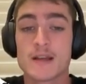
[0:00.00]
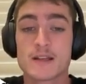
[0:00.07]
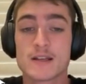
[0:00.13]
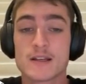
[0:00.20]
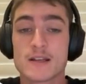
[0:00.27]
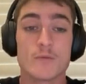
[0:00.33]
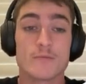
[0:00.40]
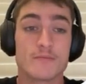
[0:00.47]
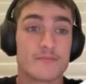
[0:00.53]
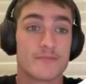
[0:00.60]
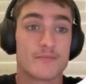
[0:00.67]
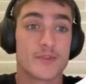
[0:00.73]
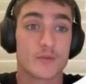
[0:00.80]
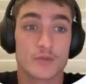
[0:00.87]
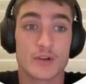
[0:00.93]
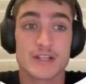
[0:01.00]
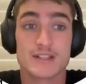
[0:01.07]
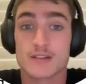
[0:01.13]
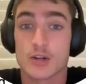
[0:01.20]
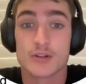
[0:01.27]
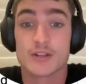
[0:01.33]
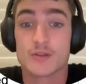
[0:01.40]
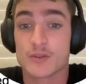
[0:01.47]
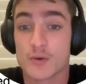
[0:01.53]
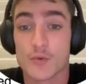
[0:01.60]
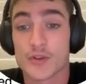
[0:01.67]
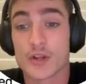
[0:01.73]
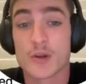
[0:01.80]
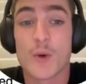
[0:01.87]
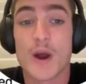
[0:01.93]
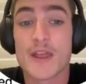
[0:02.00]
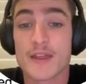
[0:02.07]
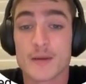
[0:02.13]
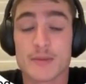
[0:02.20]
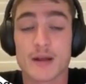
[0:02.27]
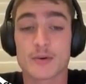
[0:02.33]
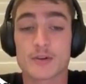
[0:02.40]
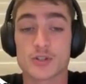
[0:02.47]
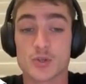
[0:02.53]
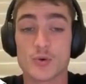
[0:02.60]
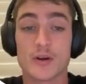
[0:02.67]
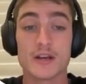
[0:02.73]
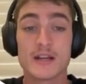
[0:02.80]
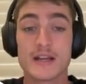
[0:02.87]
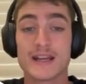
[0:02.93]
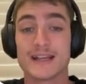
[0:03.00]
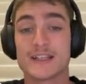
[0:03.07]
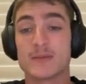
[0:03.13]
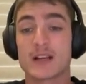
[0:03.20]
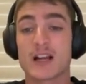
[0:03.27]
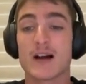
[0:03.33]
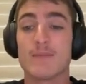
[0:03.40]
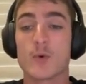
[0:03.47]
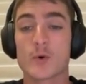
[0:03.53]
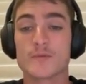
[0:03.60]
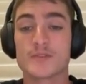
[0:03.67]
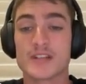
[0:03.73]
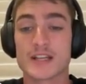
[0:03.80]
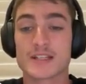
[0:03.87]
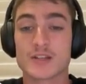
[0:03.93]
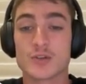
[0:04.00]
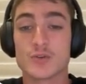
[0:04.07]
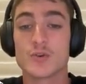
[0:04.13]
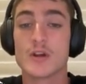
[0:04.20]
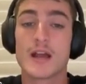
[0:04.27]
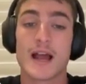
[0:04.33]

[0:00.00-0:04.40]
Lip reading: So the only way that they'll be able to do it is to become more obsessed than you,